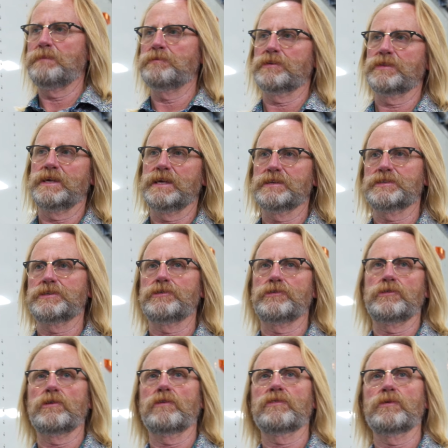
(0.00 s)
keeping the
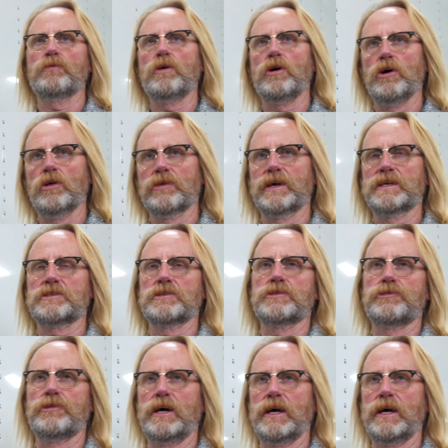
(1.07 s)
interior of the wall nice and